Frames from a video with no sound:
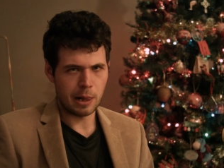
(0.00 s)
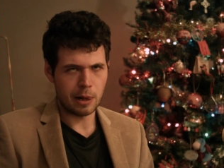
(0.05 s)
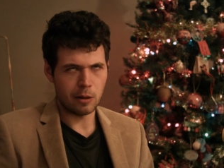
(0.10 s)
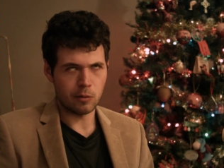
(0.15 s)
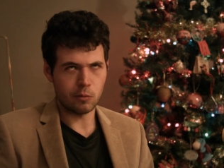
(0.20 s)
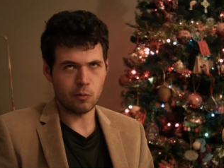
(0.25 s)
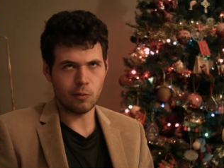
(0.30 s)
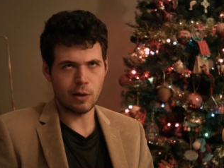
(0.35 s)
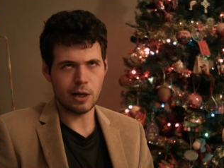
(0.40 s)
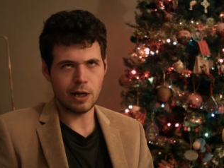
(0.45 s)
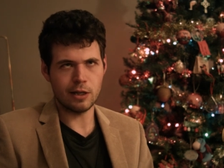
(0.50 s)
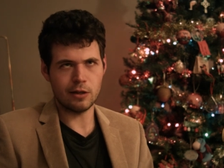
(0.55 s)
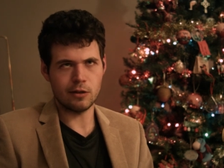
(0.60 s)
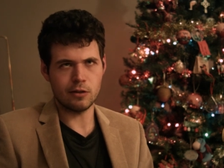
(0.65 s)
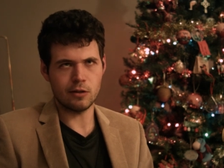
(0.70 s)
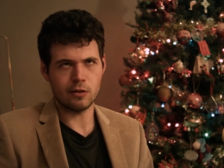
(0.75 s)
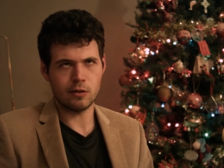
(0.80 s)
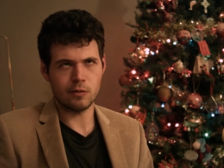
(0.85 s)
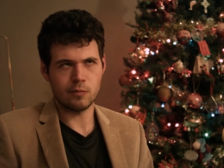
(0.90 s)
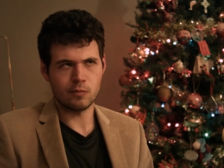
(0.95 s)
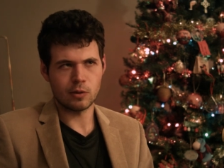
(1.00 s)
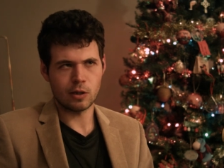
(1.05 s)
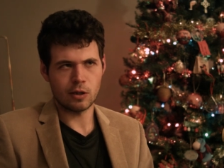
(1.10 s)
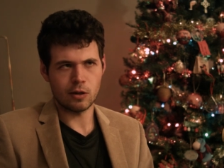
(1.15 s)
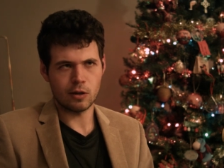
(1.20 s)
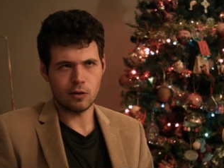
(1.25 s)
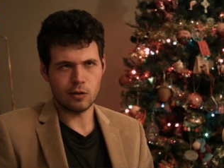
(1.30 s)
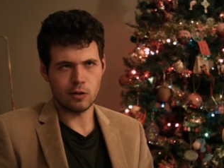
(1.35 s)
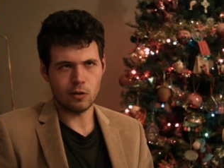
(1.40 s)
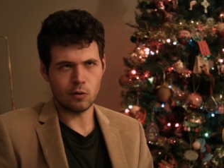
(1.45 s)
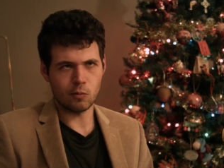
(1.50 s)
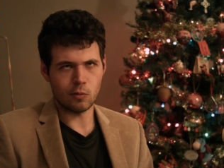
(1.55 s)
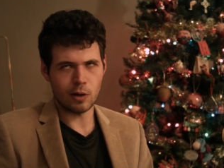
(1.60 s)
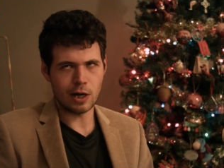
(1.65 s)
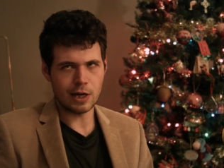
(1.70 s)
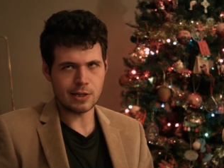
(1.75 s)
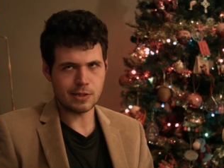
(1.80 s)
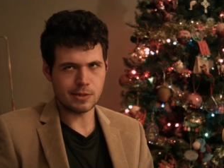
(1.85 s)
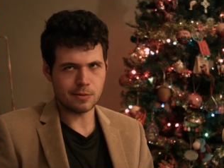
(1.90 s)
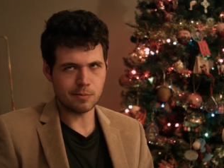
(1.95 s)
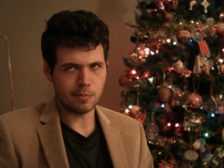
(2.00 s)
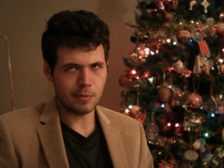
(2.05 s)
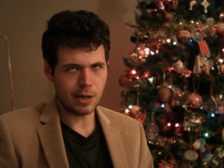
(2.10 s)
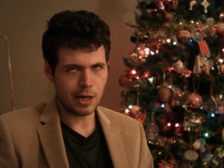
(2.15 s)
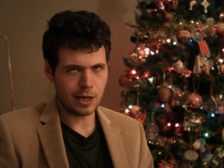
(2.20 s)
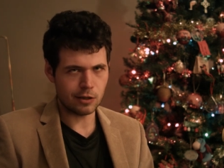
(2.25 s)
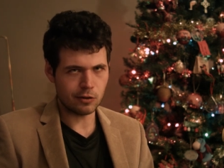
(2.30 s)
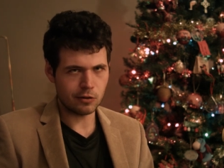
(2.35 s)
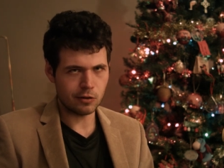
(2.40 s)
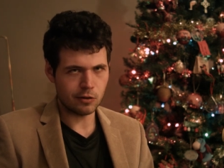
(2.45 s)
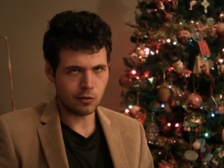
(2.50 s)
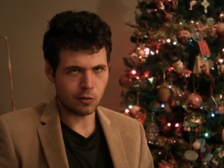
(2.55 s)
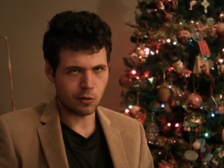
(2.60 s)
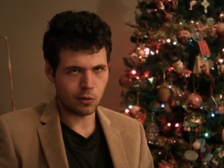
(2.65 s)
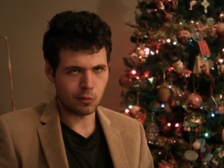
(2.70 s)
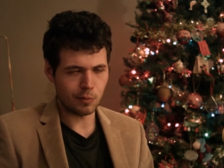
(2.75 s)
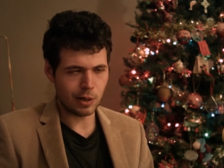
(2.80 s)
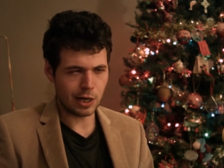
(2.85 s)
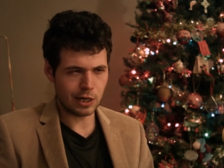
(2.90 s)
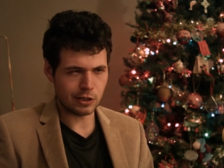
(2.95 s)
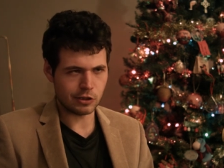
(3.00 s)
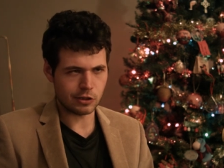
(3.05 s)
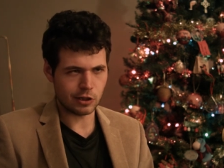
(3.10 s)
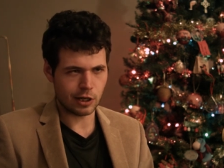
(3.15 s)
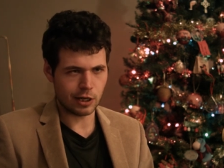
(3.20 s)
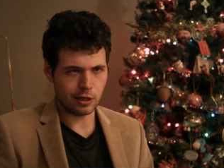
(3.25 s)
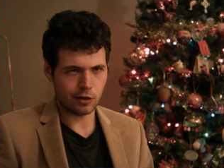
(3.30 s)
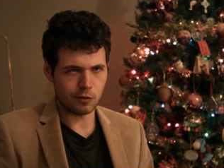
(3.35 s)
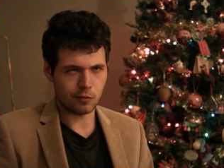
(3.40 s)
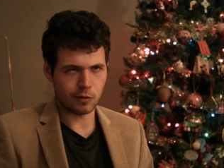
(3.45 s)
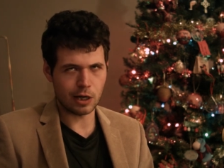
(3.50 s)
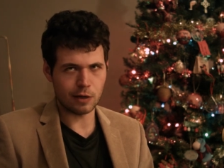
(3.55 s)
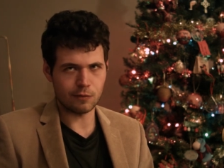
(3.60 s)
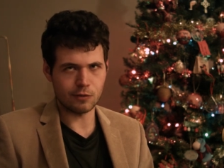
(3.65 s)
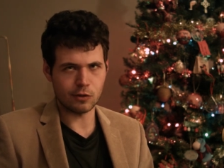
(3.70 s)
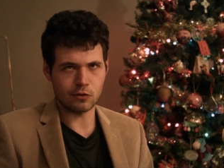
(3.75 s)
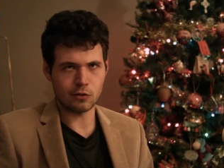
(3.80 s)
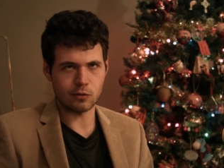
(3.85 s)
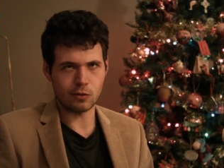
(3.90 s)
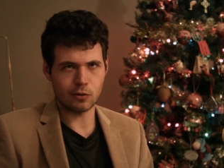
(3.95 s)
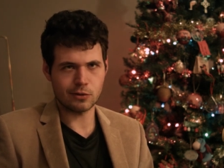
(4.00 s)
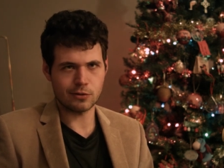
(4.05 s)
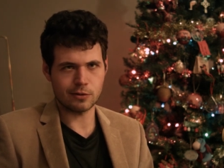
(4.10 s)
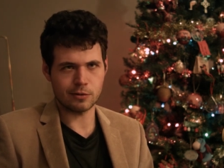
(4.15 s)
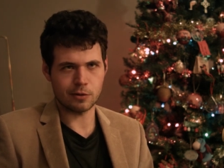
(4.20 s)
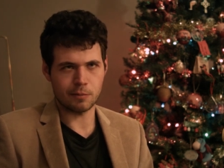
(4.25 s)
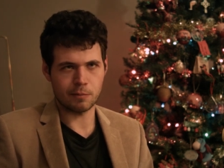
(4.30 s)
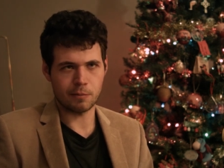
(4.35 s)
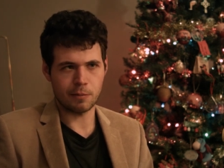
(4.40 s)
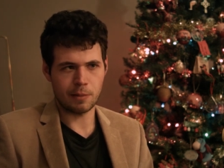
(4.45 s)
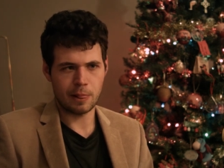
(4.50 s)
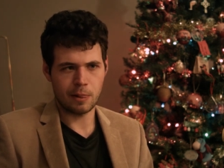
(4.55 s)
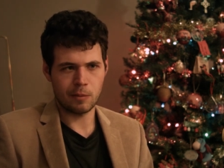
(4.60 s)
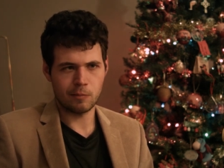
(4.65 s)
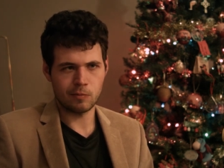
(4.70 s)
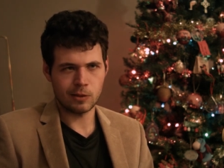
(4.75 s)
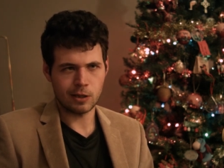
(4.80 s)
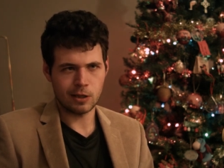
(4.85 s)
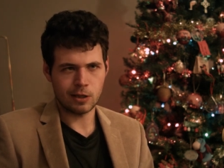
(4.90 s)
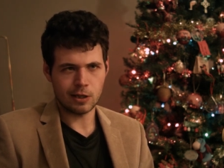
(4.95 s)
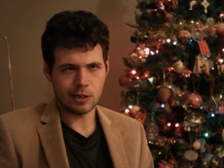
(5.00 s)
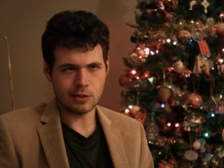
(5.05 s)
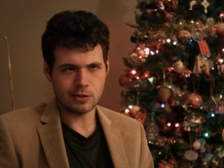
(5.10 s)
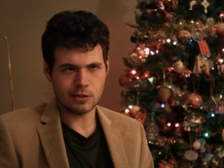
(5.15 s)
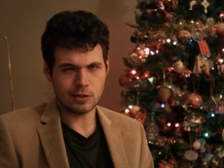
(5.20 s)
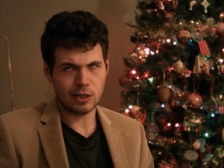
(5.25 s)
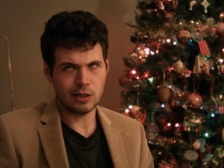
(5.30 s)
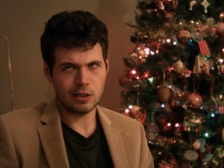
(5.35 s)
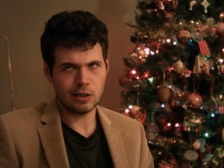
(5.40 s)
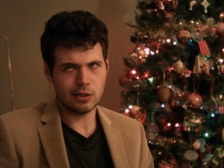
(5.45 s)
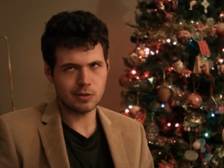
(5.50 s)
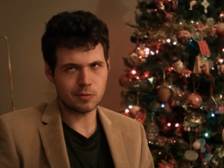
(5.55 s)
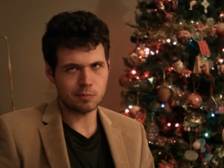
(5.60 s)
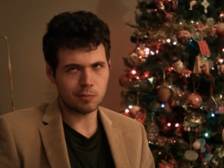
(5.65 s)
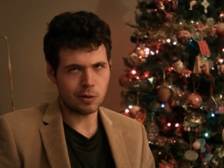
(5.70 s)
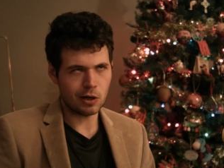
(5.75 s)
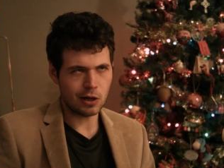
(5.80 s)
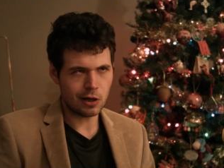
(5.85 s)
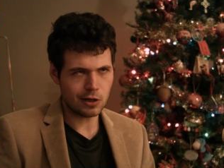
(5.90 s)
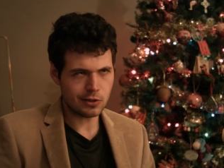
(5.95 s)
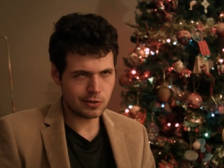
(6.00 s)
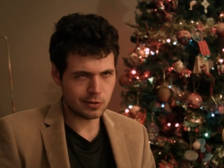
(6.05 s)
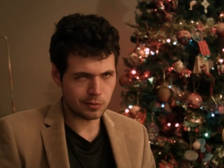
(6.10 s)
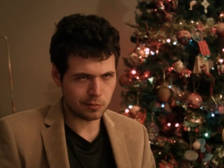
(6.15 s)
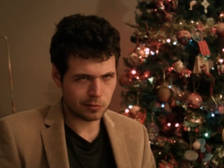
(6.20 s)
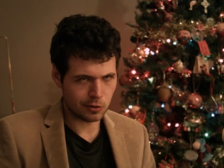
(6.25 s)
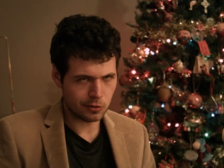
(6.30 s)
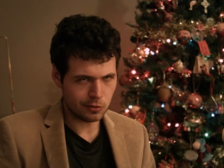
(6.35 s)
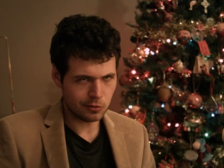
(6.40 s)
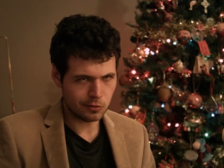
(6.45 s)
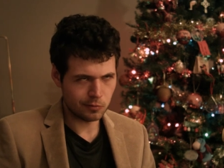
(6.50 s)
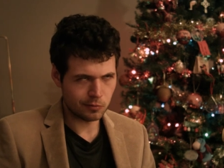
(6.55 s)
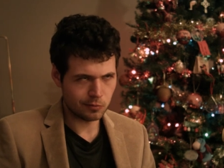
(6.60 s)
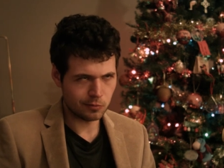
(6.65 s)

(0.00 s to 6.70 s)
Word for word: when the wise men or magi arrive in Jerusalem, it is possible,